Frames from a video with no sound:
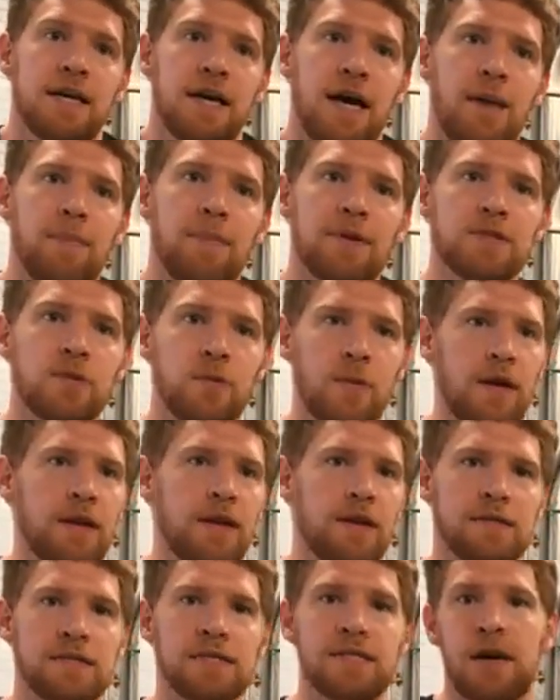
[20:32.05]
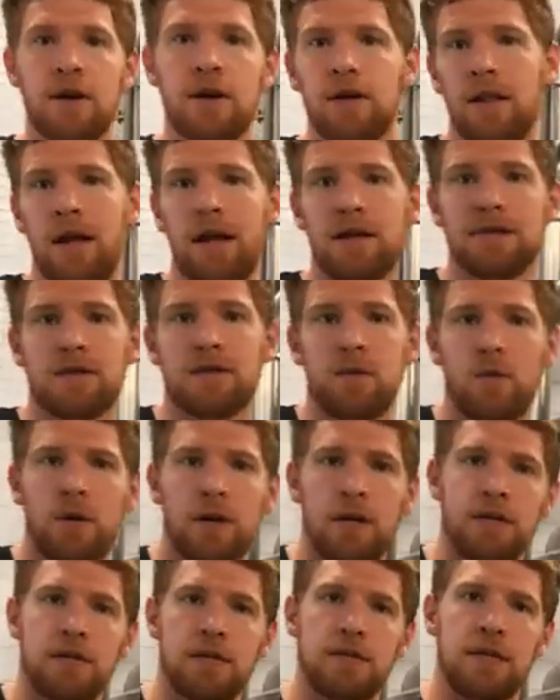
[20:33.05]
It's a way to sterilize the
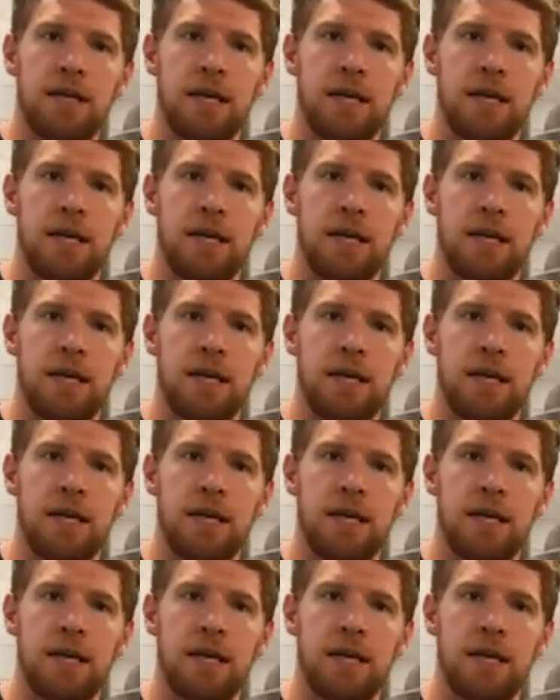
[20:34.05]
wort.